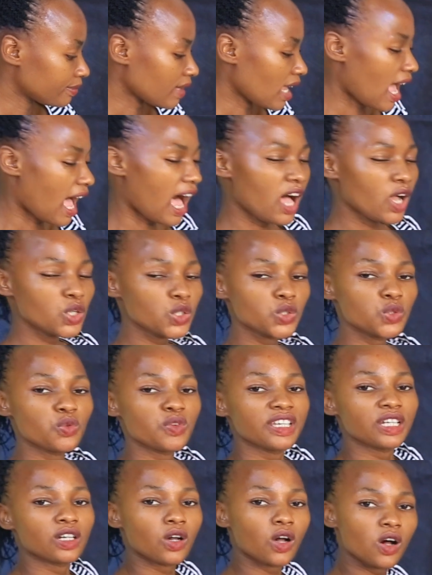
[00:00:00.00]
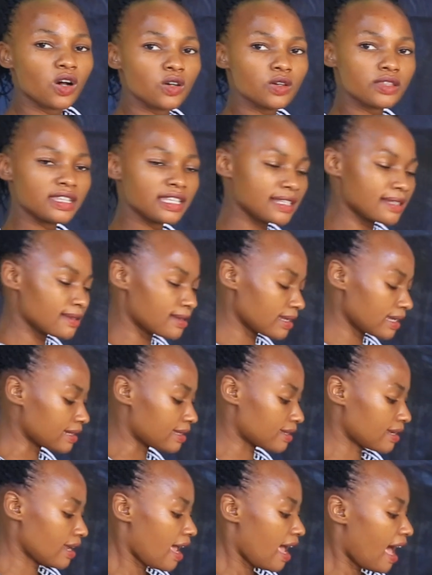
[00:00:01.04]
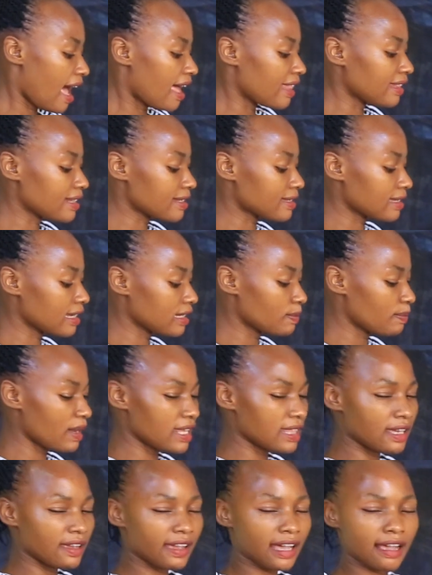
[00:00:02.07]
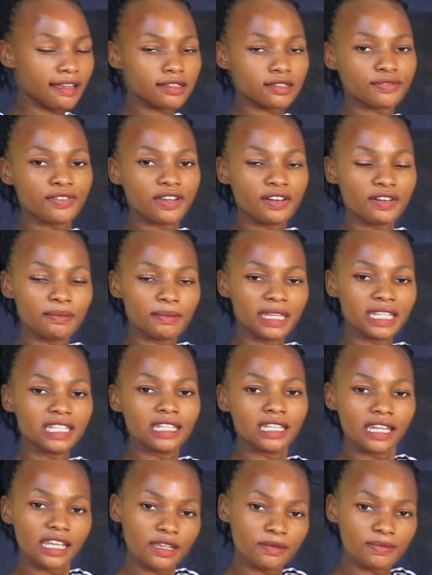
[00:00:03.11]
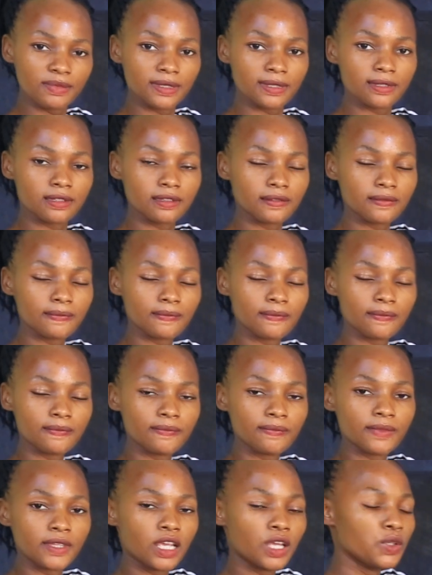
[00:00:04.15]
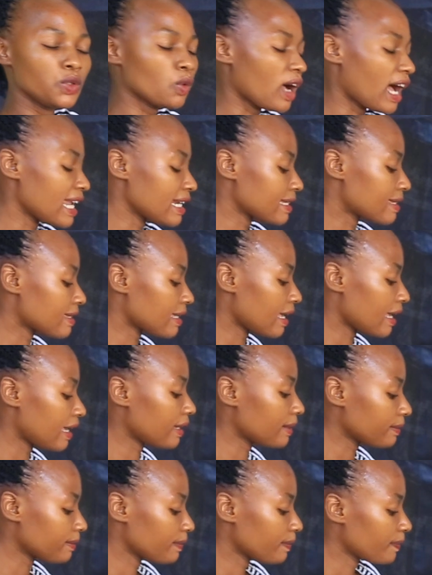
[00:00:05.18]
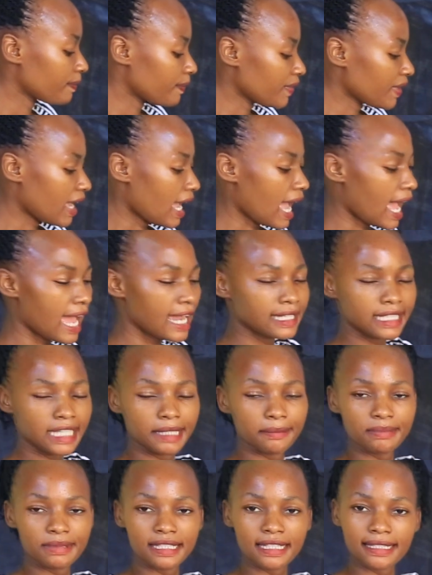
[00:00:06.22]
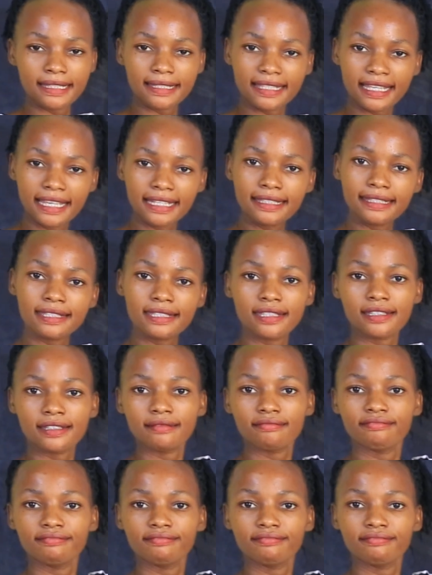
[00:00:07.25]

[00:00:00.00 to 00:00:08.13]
How do we call this set? And this set, by the way, has very many names. You can say an empty set.